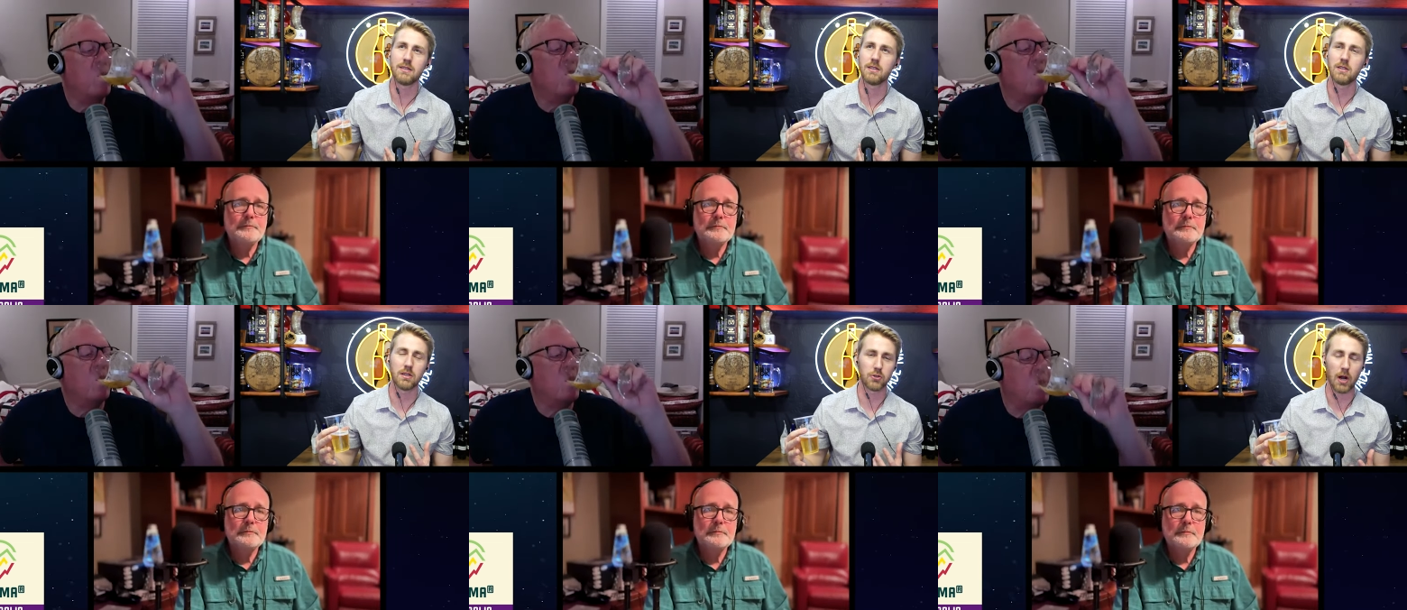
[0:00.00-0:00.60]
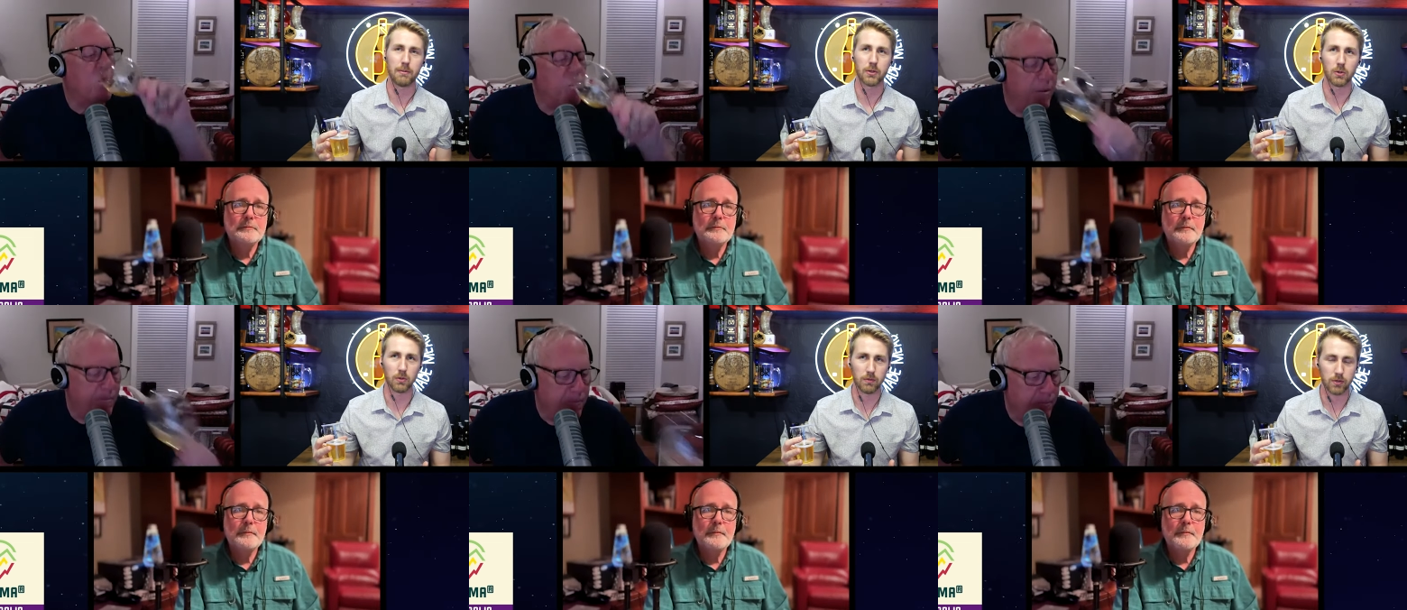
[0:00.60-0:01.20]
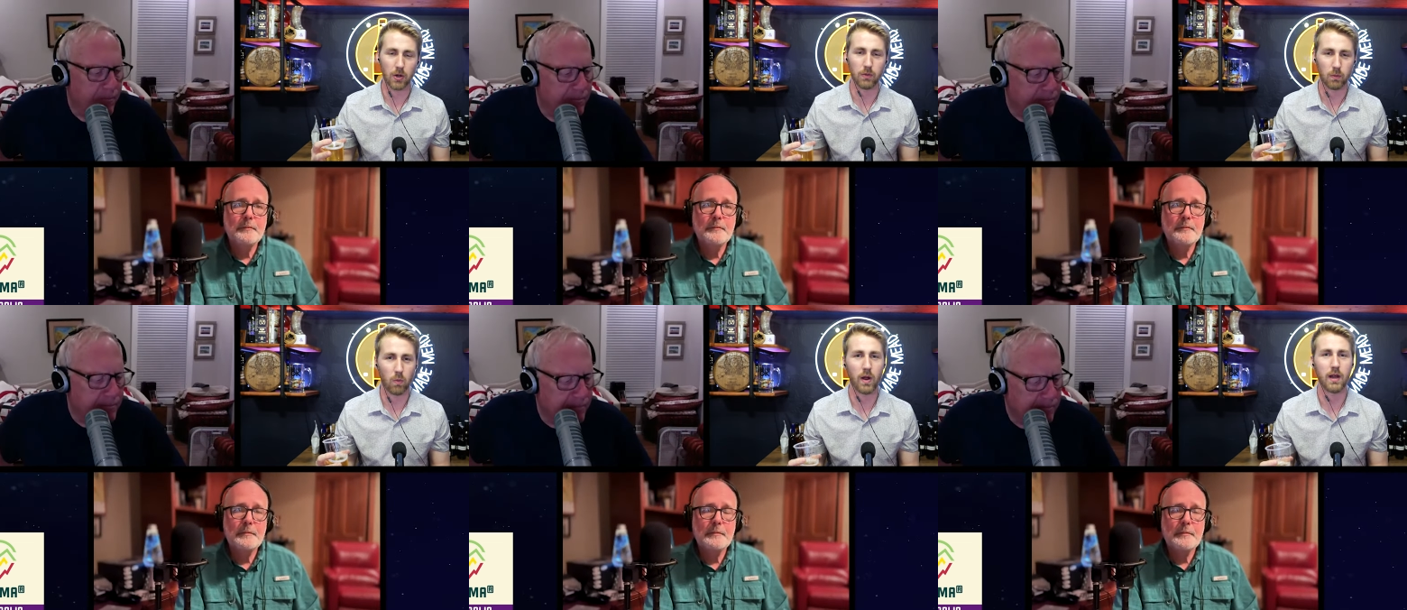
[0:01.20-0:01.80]
Speaker 1: into the tropical note
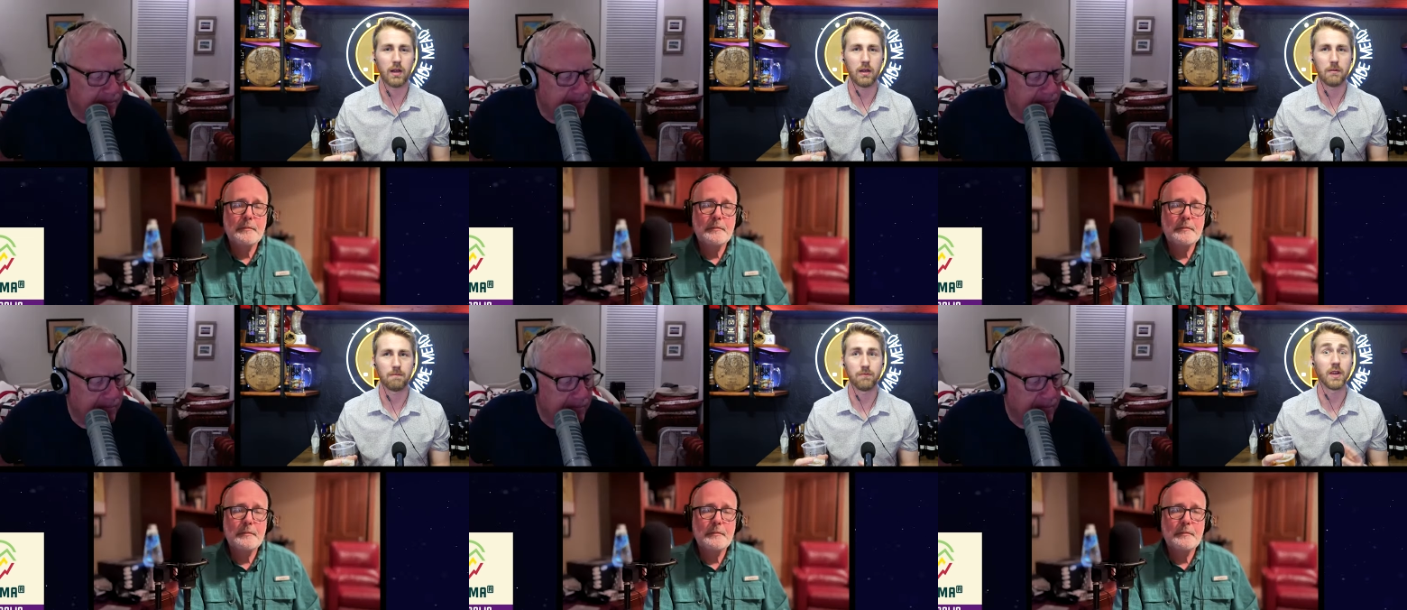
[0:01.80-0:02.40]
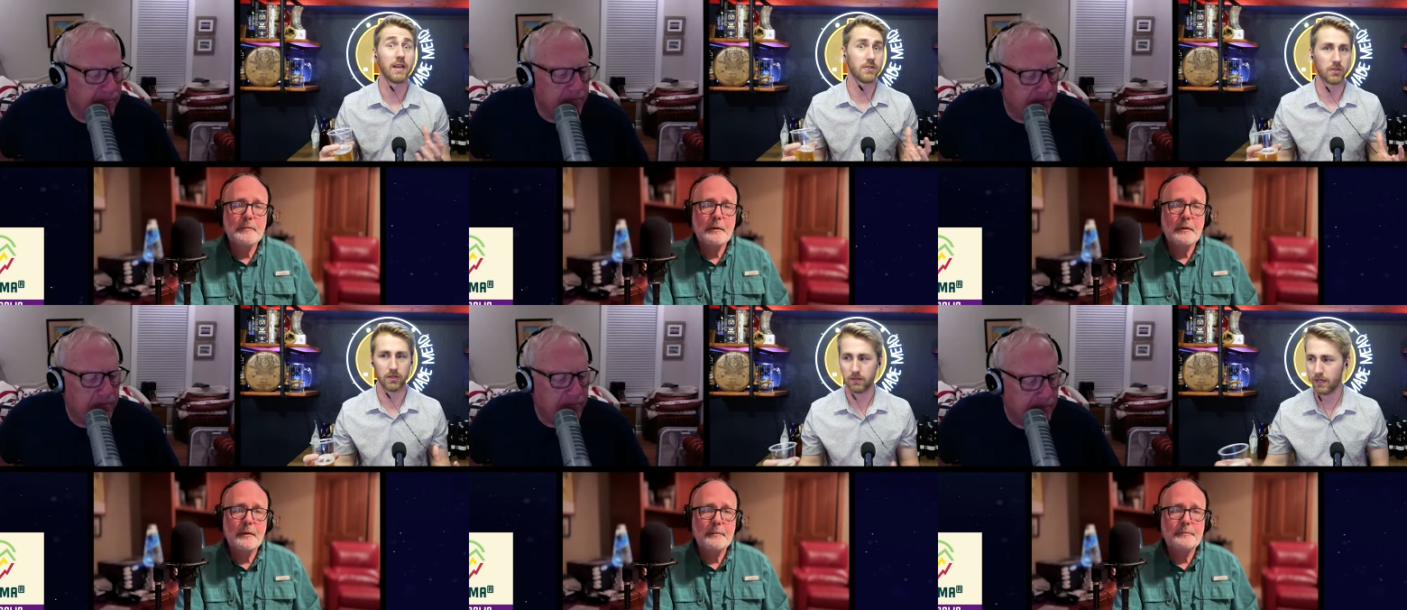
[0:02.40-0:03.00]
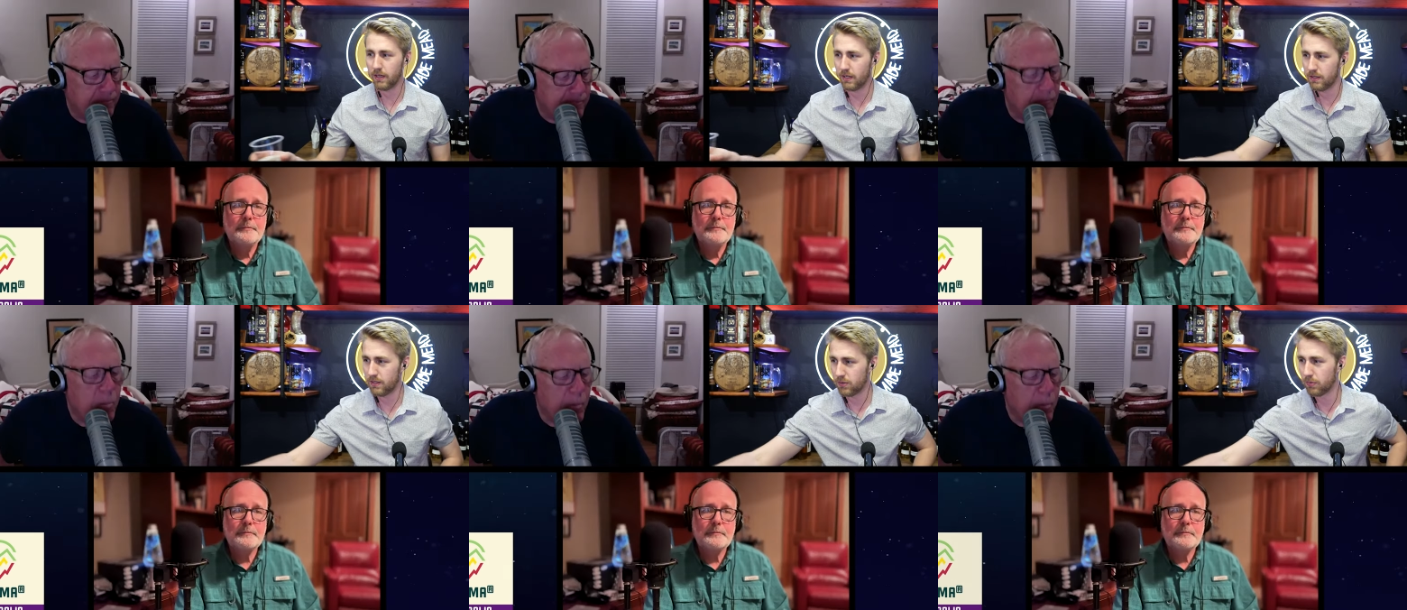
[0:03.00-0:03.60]
way nicer.
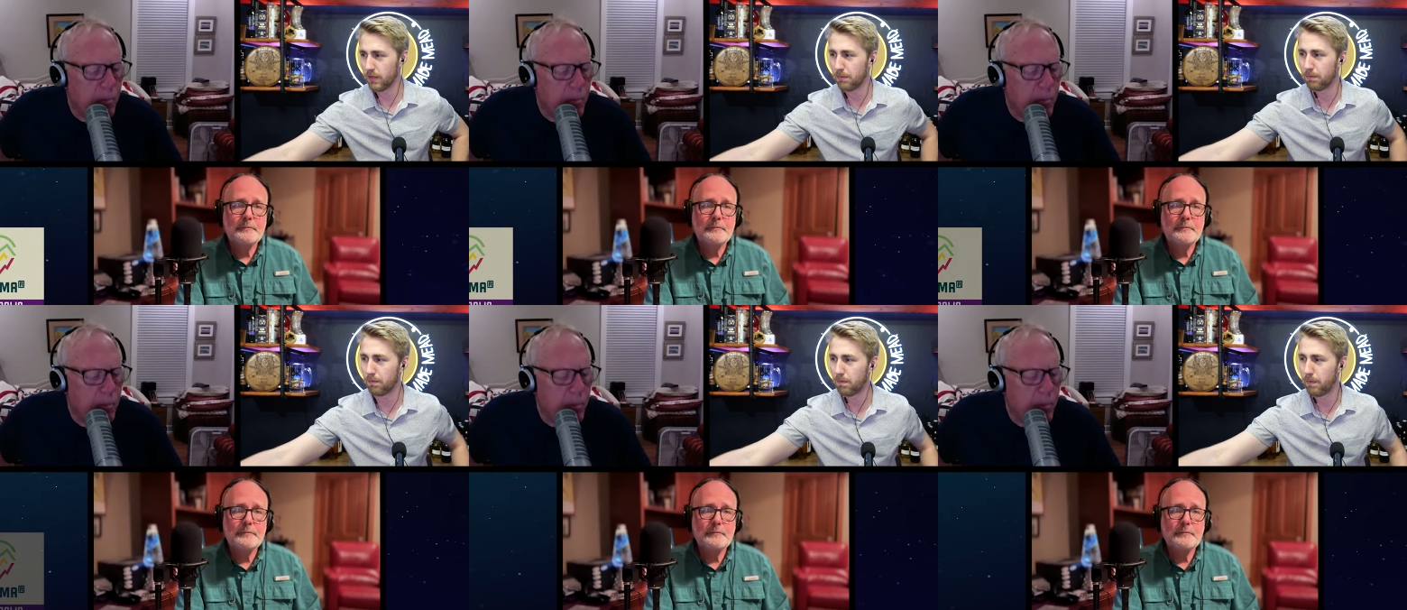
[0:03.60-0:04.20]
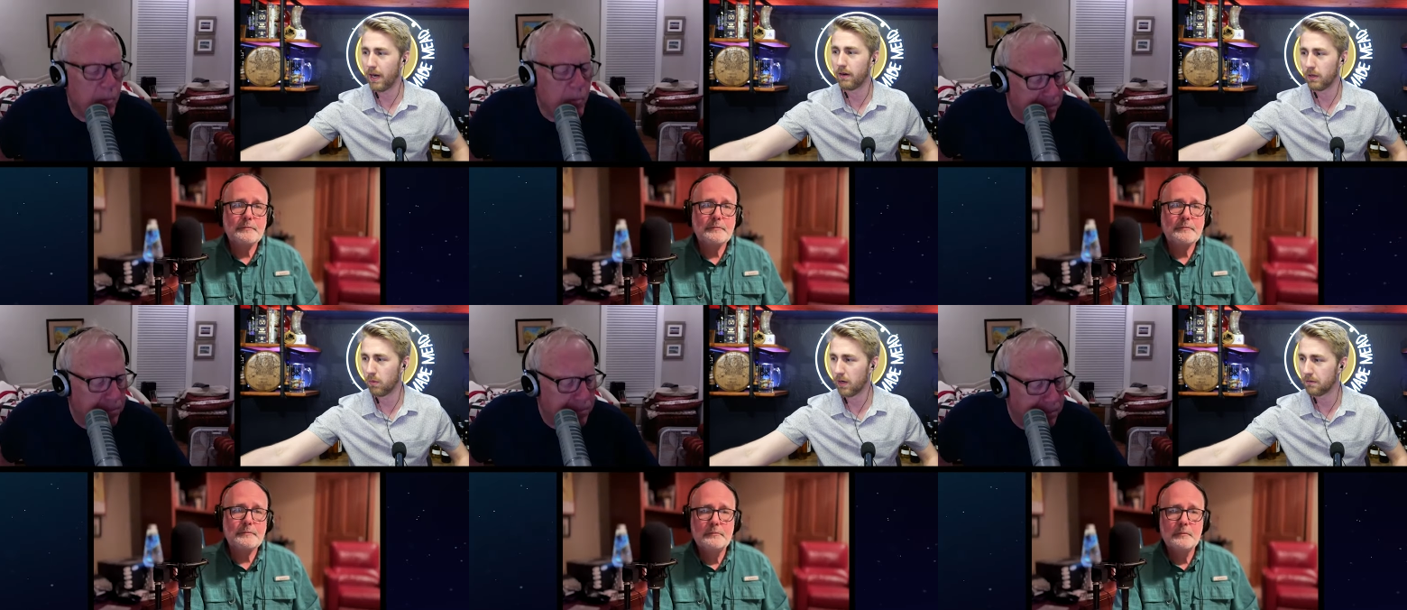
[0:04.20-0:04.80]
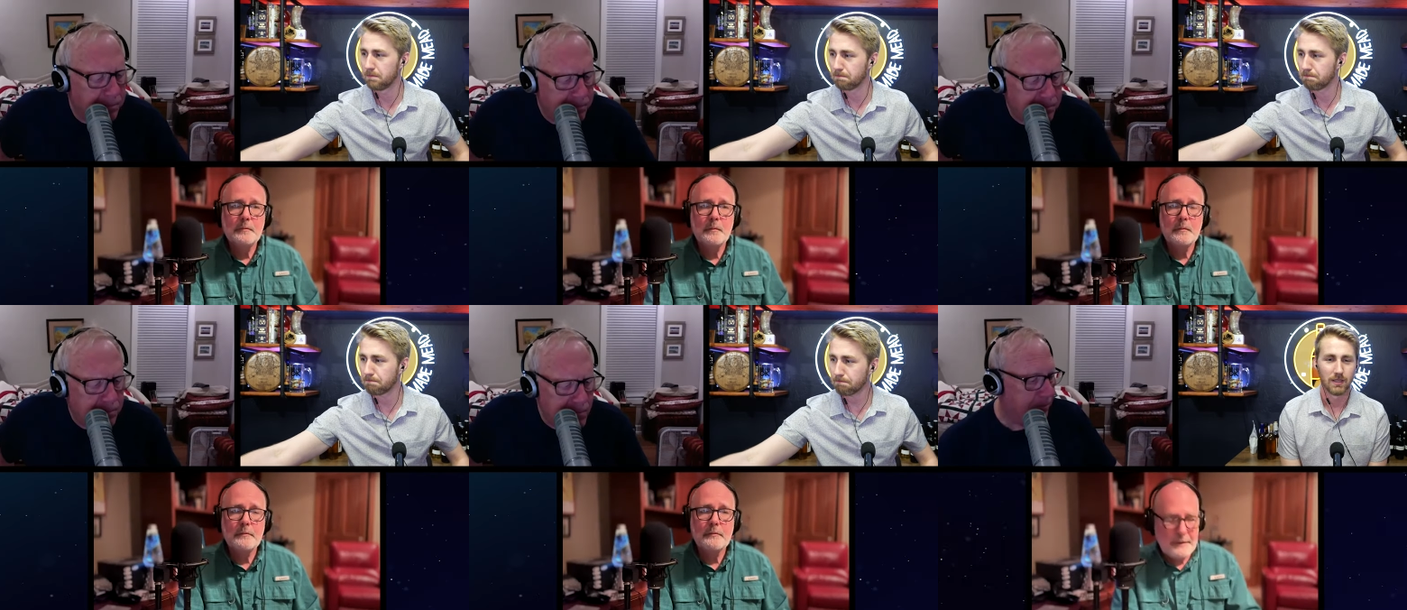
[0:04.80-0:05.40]
It's really pairing well.
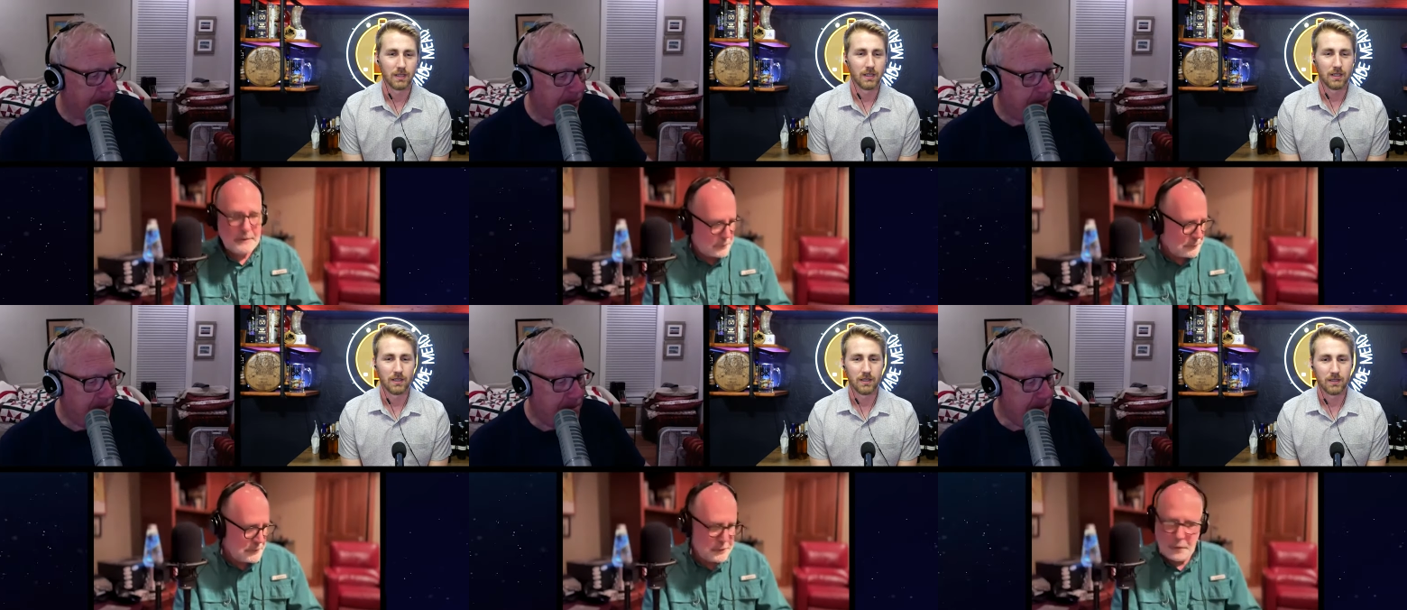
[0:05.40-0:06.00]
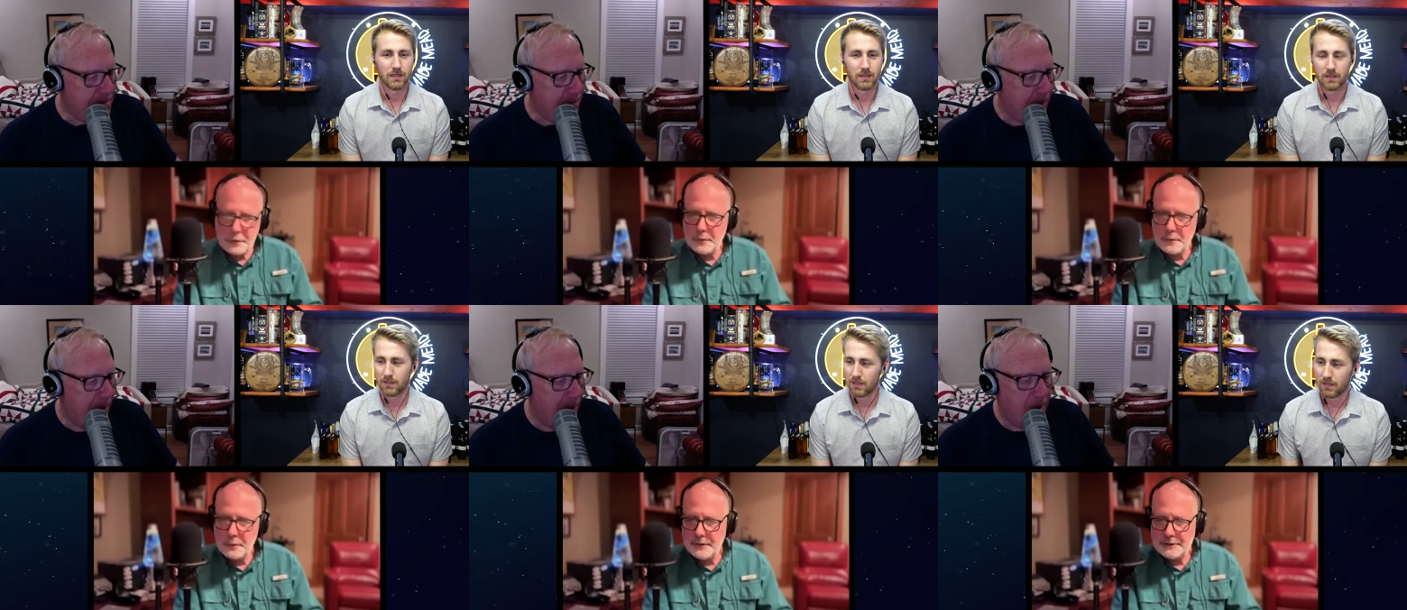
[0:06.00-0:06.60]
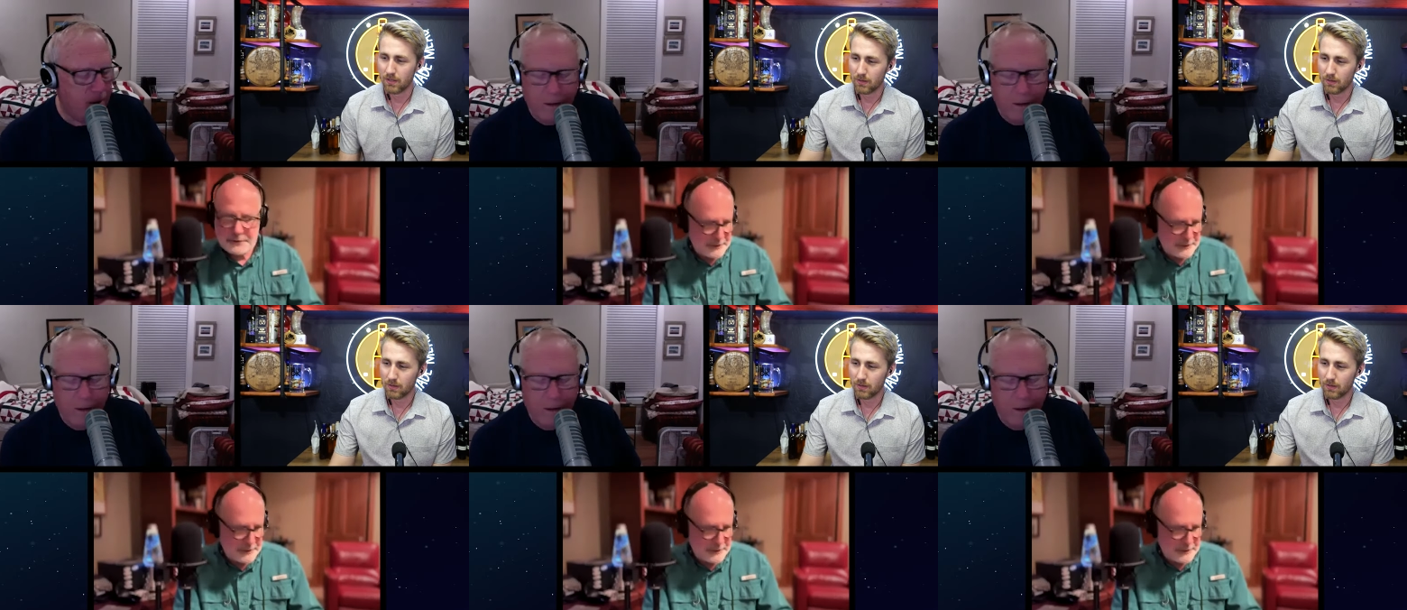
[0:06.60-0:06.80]
Speaker 2: Where do we go next,